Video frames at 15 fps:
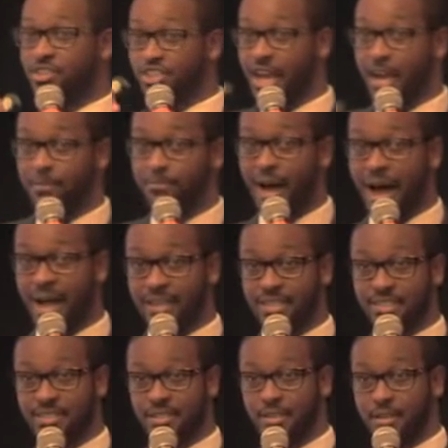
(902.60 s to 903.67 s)
a
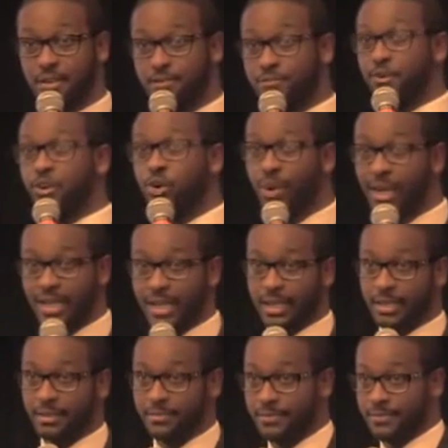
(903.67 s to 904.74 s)
checkbox for
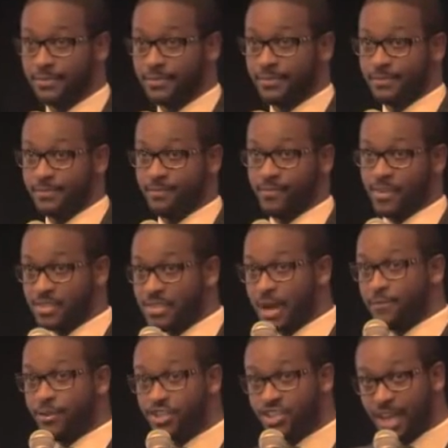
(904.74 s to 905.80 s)
quitting. There's
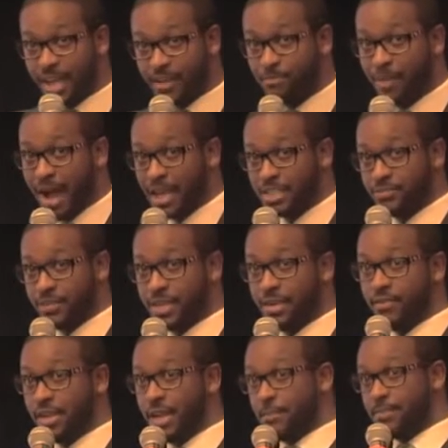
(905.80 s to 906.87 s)
never a checkbox for
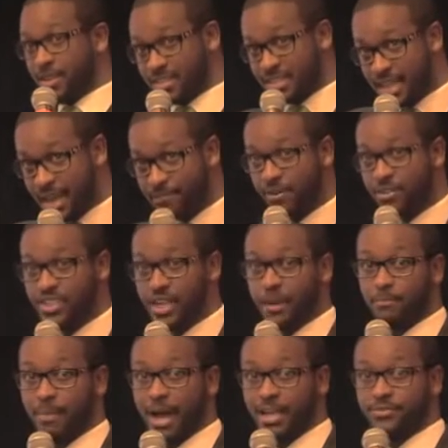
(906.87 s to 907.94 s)
giving up. There's never a
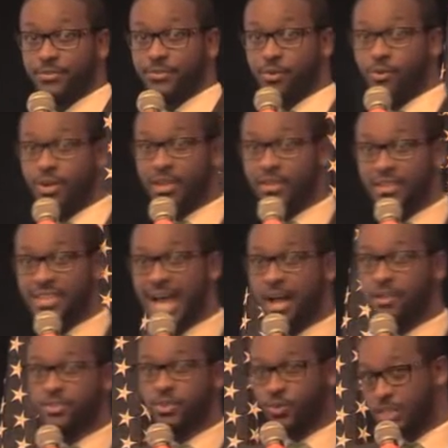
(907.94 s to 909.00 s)
checkbox for throwing in the
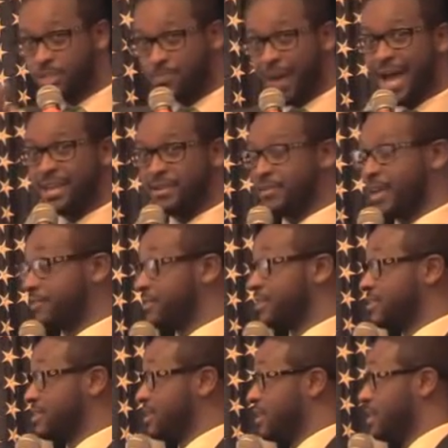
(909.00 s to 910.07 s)
towel. So in spite of
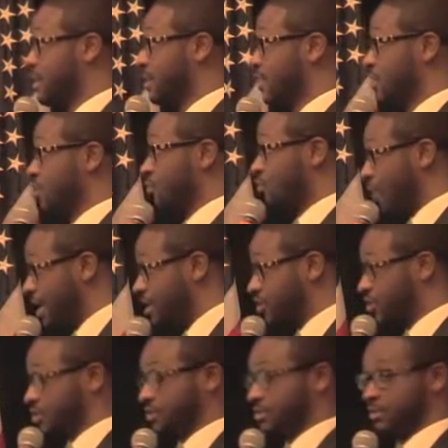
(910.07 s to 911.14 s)
ethnicity,
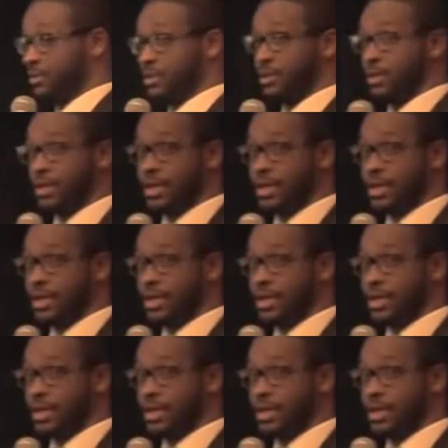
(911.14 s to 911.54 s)
racial,